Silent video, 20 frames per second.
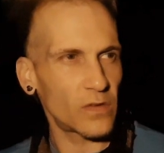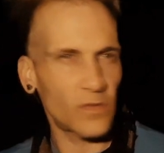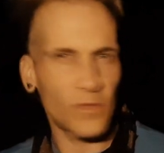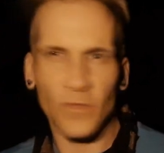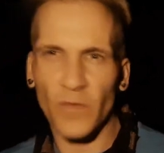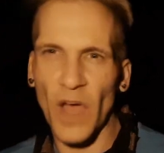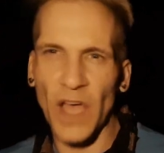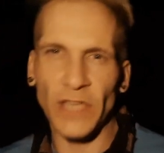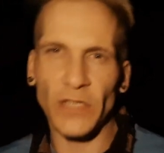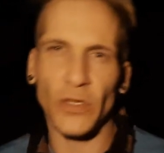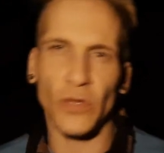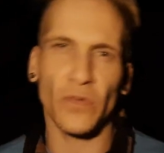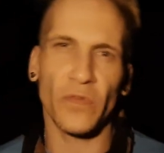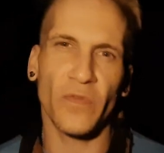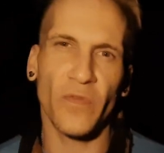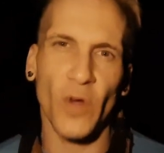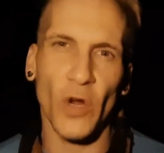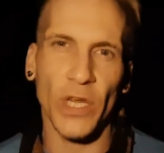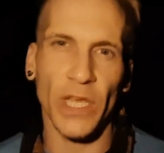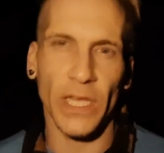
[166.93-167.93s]
find their
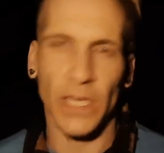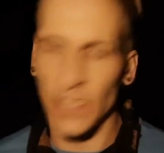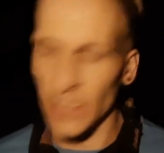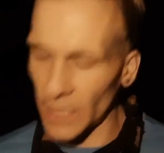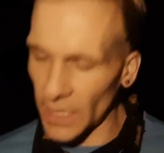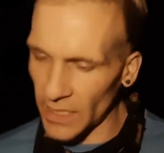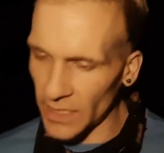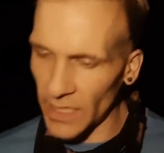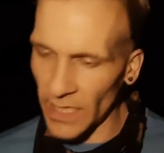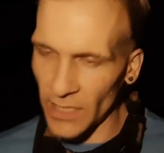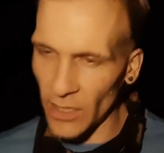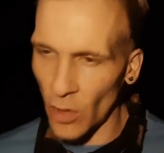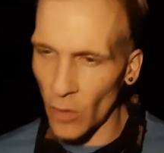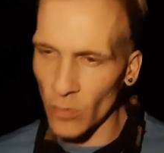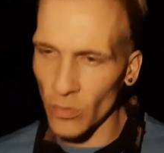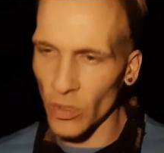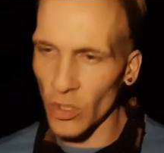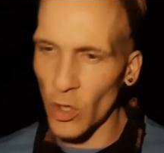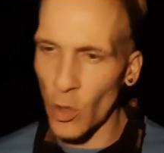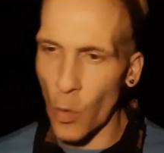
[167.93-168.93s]
footing, and they
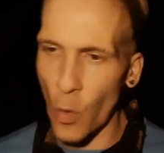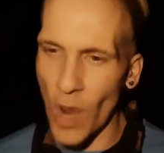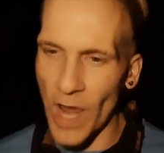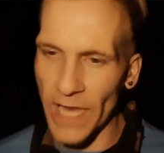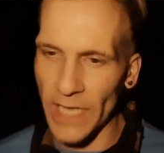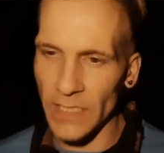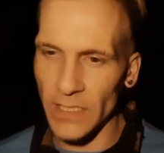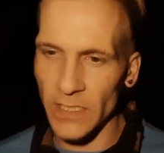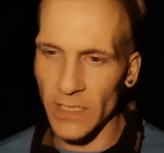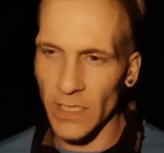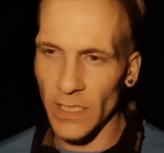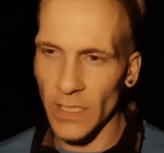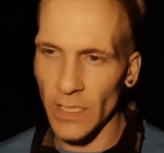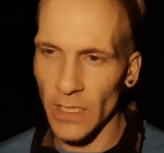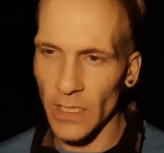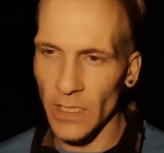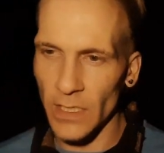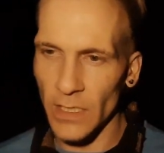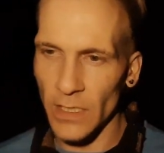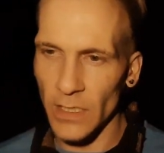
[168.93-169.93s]
don't quite
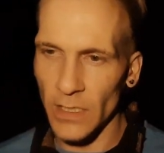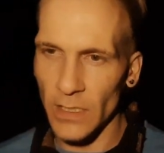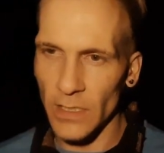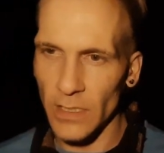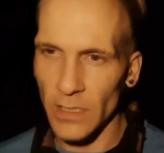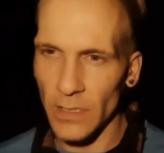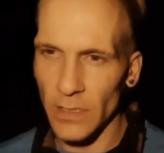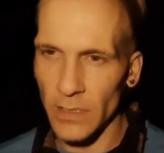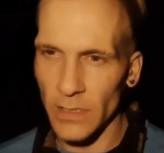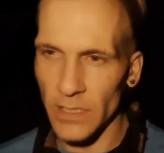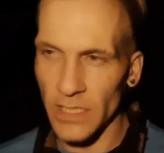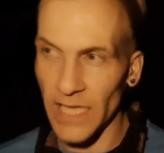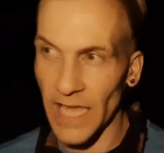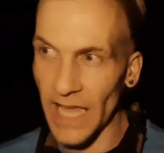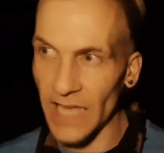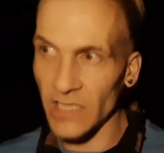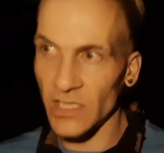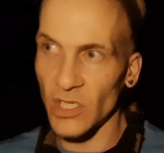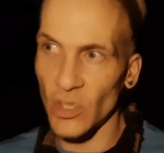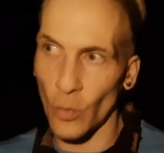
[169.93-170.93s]

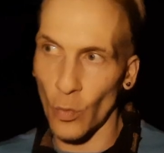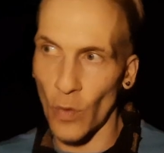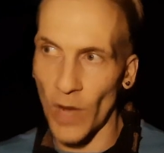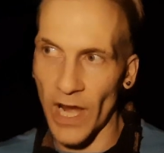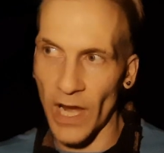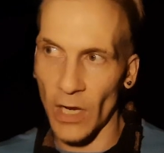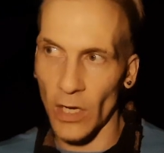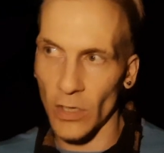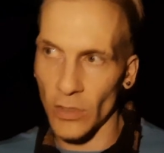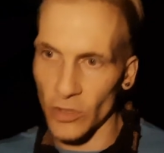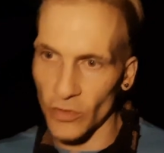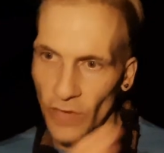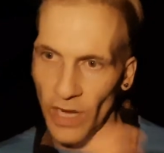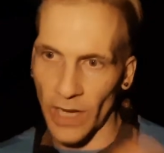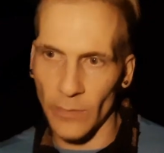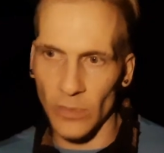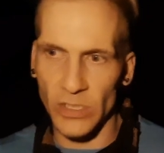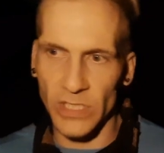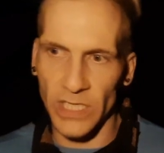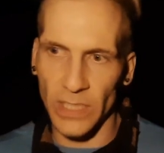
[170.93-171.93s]
get to where
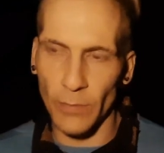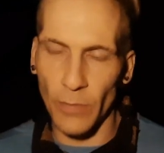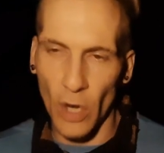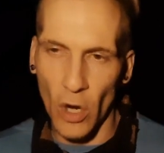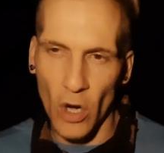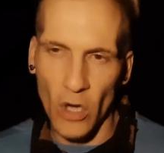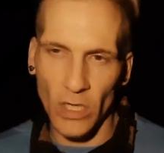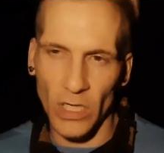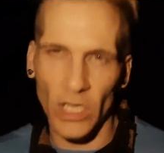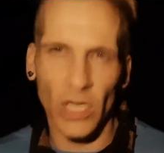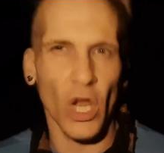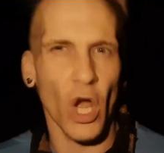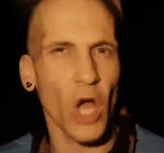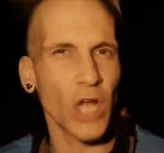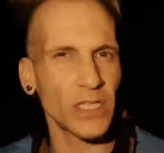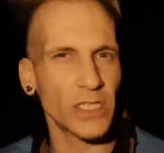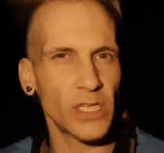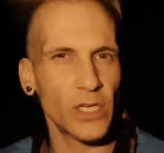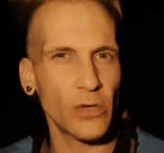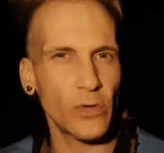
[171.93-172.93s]
Gramercy Park
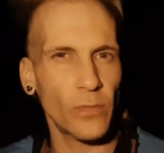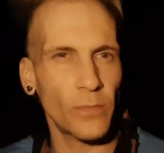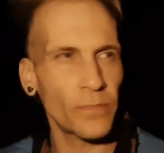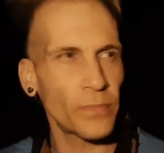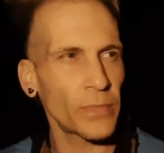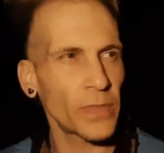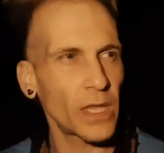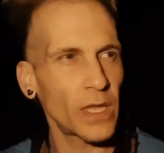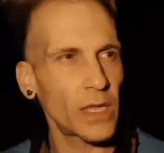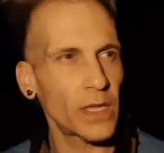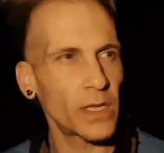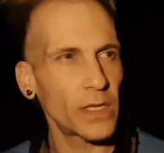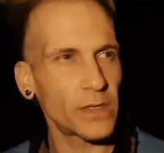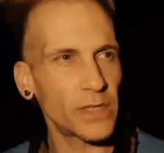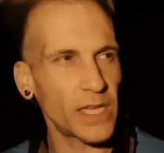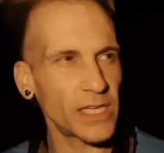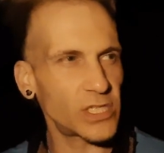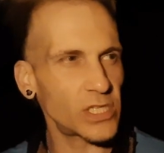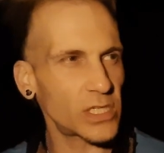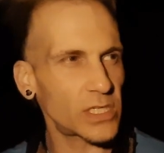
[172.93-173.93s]
got to.
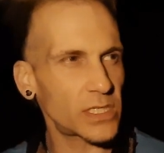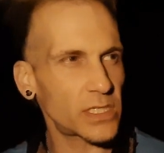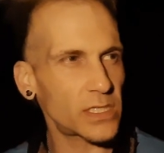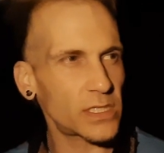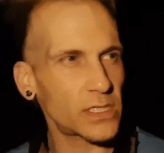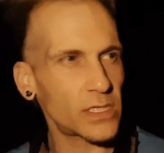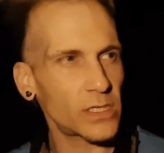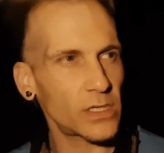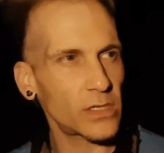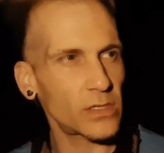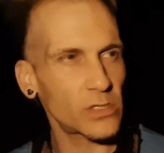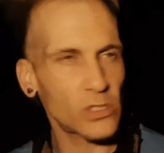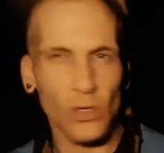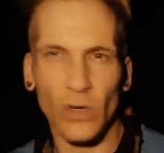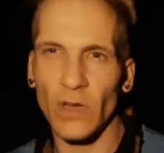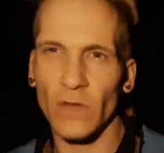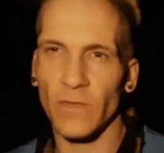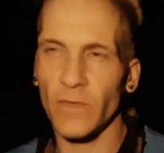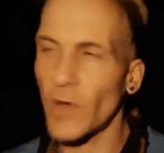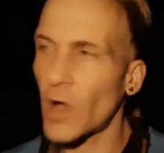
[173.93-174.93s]
They just
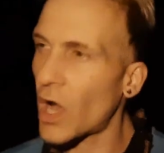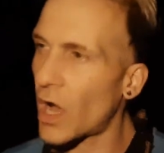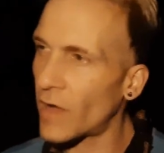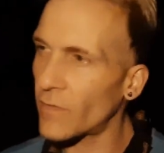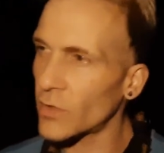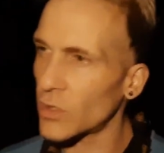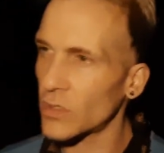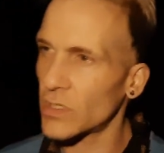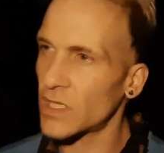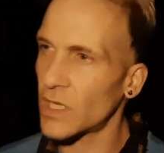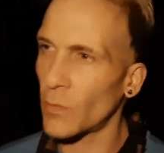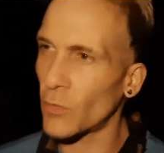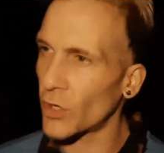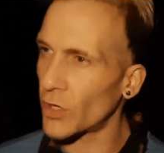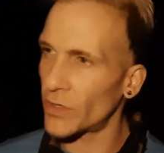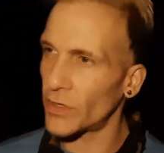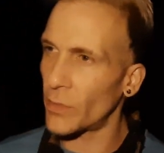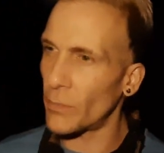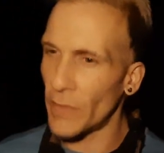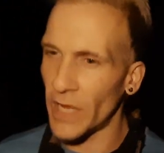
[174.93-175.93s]
sort of hover
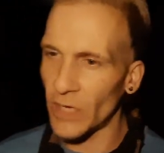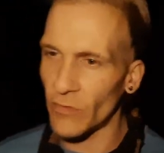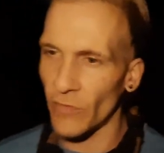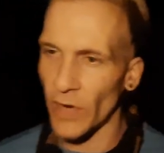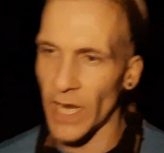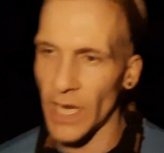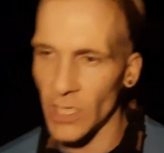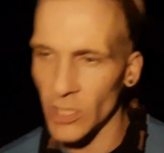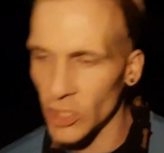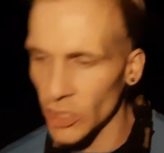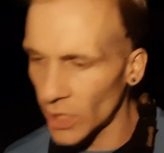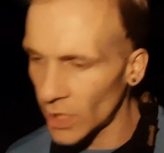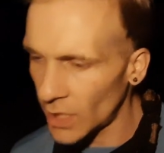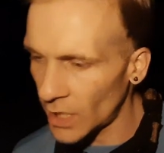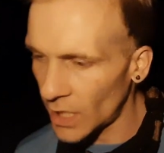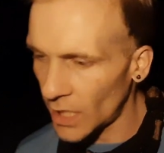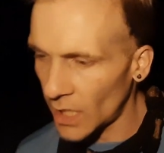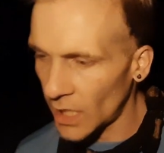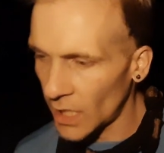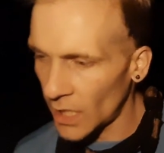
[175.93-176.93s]
somewhere in the mid-range,
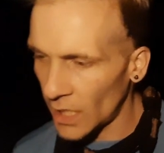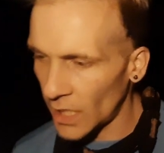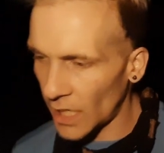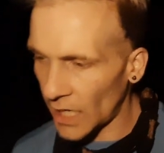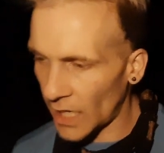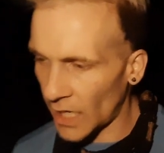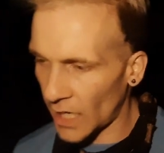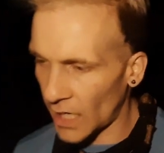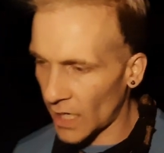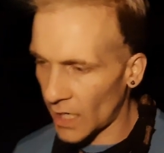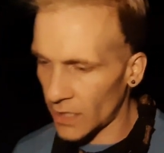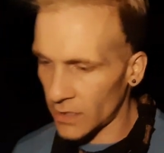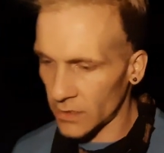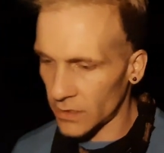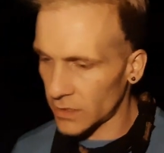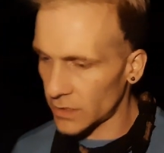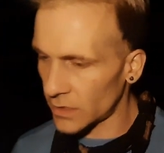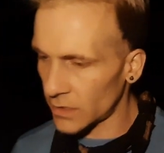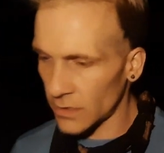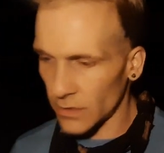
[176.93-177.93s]

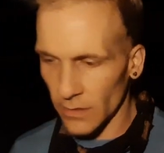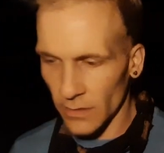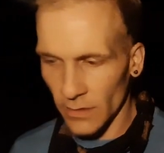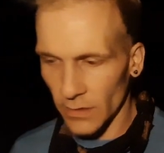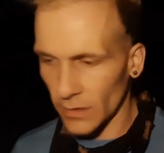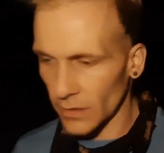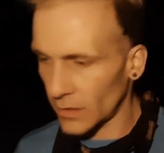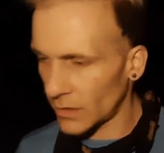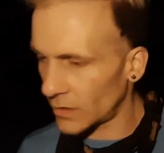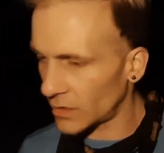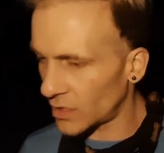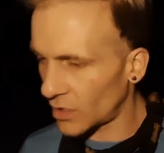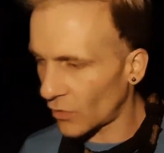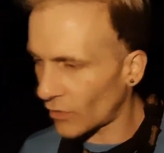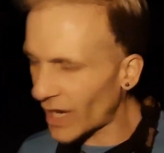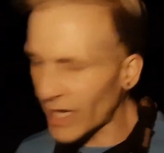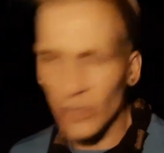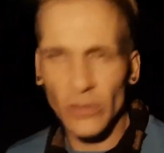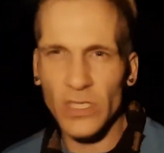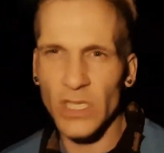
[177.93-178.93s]
and the
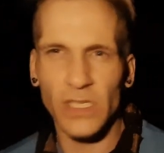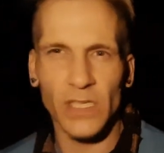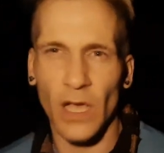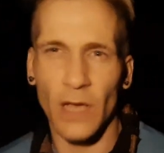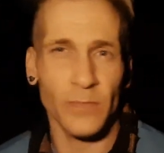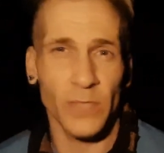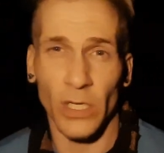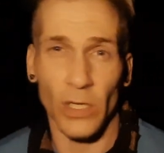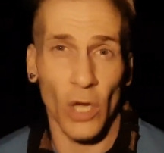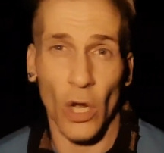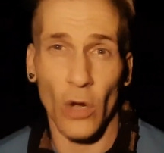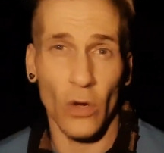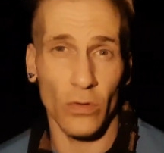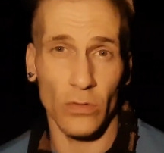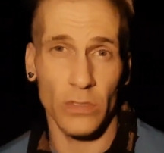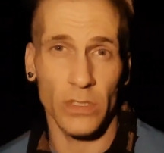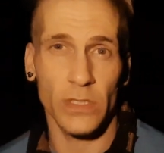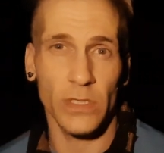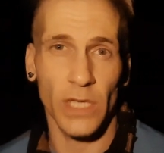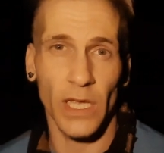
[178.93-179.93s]
record just comes and
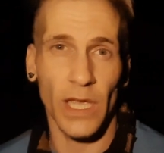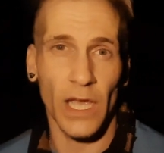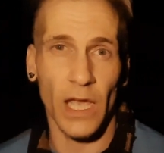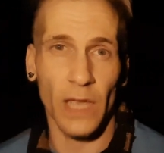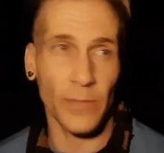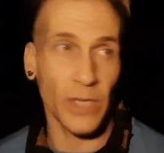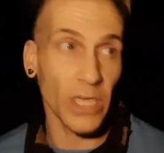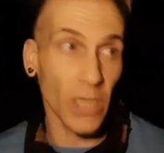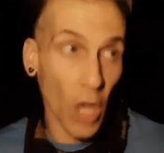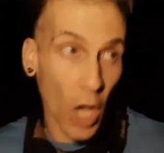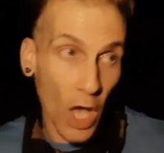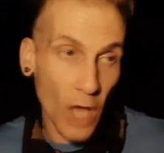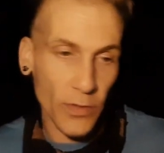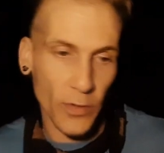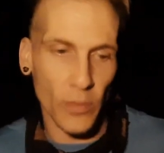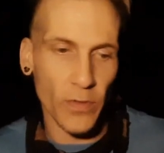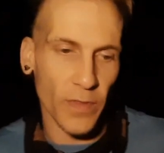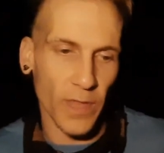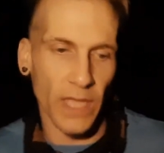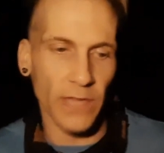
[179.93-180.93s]
goes. I mean,
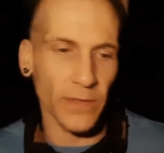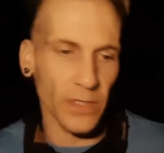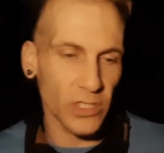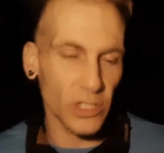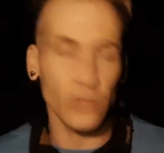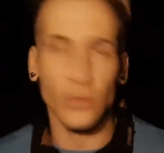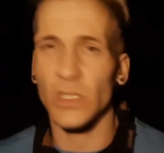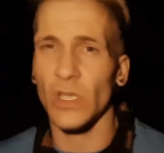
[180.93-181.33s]
other than the two